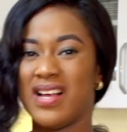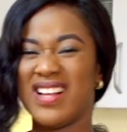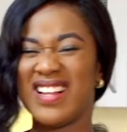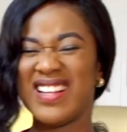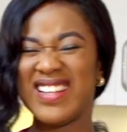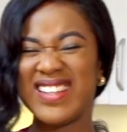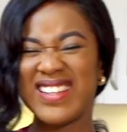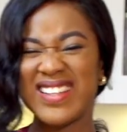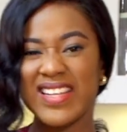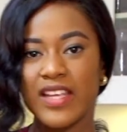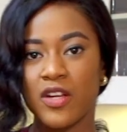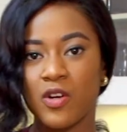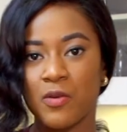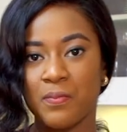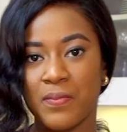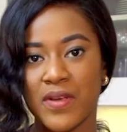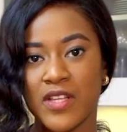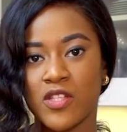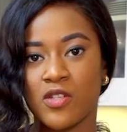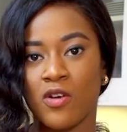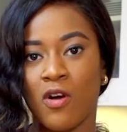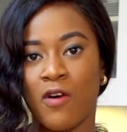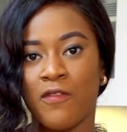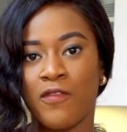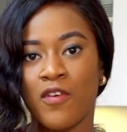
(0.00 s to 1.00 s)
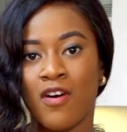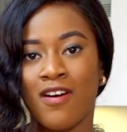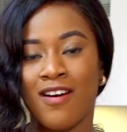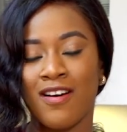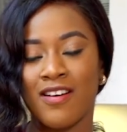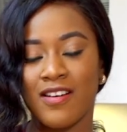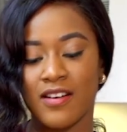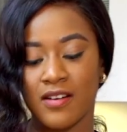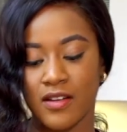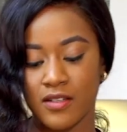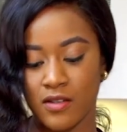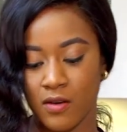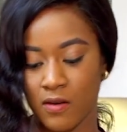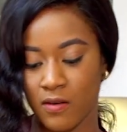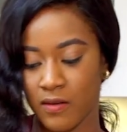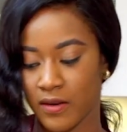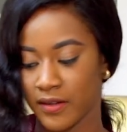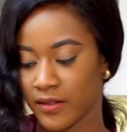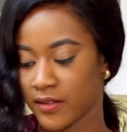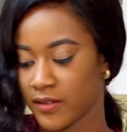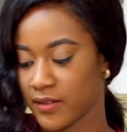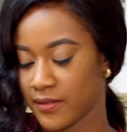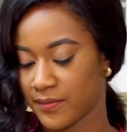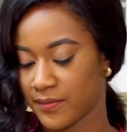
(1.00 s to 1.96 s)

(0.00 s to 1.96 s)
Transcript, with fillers: a little bit of coconut oil.